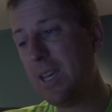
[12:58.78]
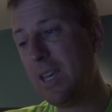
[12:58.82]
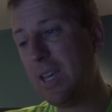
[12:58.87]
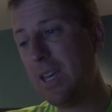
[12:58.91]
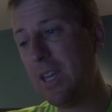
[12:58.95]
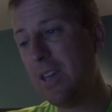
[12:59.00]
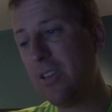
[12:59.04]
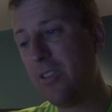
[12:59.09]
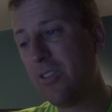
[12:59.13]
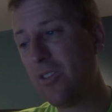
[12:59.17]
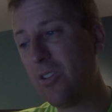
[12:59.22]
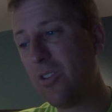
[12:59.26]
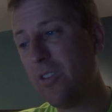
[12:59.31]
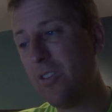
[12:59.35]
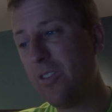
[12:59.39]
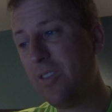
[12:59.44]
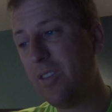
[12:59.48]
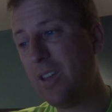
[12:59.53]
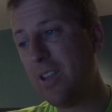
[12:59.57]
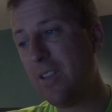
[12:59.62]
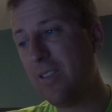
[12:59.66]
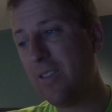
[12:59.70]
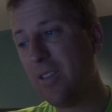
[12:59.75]
in a certain
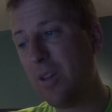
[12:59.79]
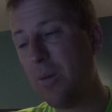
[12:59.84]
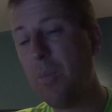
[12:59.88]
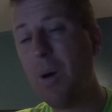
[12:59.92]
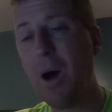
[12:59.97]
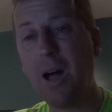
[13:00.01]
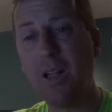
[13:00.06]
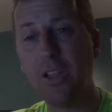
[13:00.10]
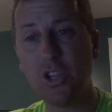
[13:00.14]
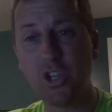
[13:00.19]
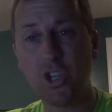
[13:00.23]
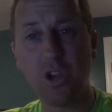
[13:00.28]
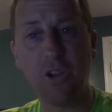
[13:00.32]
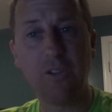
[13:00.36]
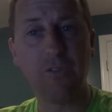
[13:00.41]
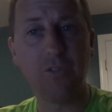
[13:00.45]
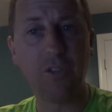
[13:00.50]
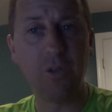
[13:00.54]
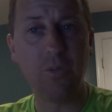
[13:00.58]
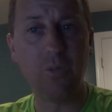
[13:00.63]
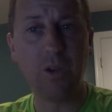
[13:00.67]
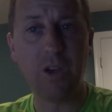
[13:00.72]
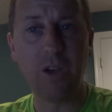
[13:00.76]
sense, abolish our
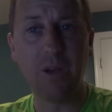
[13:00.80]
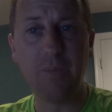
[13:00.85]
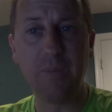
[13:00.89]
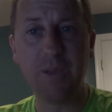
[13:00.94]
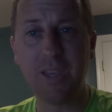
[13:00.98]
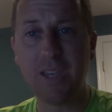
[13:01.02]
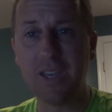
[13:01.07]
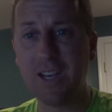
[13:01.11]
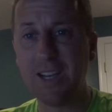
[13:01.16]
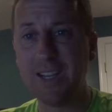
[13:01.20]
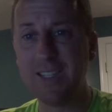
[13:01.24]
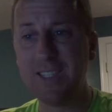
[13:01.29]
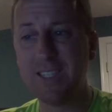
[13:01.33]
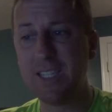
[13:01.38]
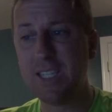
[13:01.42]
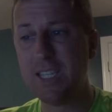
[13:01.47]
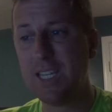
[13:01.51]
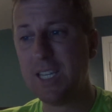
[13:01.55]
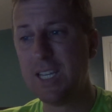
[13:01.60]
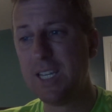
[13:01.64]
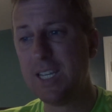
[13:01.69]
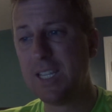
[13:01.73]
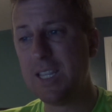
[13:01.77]
free will because
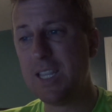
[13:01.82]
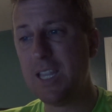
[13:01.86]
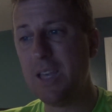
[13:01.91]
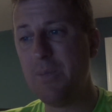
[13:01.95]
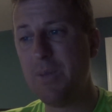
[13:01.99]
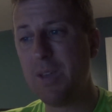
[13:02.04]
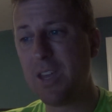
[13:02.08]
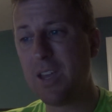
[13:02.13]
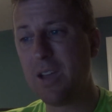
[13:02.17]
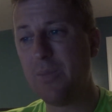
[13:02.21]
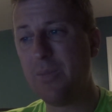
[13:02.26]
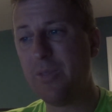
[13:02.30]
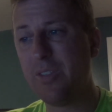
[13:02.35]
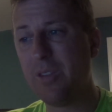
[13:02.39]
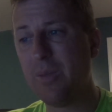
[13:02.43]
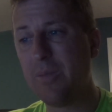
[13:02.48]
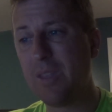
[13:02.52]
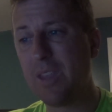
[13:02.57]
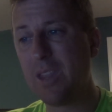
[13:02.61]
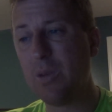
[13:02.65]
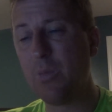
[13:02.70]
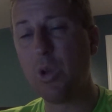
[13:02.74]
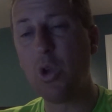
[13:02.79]
they become
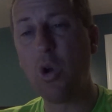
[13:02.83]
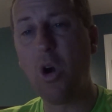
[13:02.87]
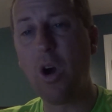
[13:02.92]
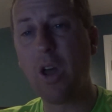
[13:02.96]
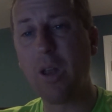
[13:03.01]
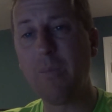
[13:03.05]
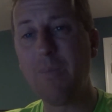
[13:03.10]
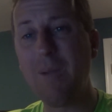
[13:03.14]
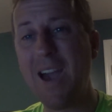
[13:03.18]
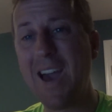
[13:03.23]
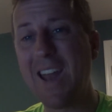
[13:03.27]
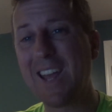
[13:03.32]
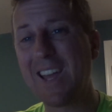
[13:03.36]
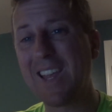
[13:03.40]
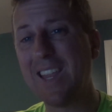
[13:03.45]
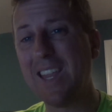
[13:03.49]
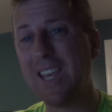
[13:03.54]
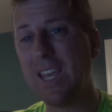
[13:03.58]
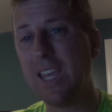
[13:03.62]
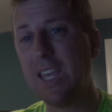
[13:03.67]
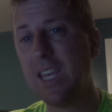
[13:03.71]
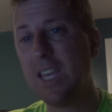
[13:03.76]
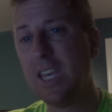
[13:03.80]
something that we
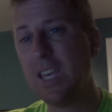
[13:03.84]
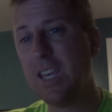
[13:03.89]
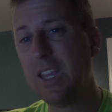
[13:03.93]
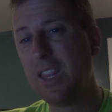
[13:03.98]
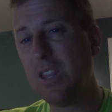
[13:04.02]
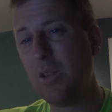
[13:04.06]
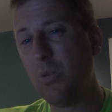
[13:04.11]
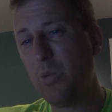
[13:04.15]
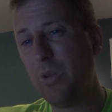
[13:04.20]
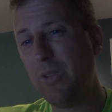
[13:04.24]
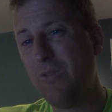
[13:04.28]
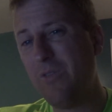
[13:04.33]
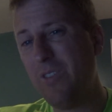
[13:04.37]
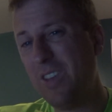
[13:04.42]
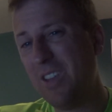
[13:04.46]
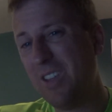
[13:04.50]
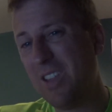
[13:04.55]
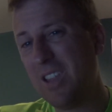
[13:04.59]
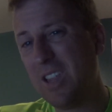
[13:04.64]
automatically, that we feel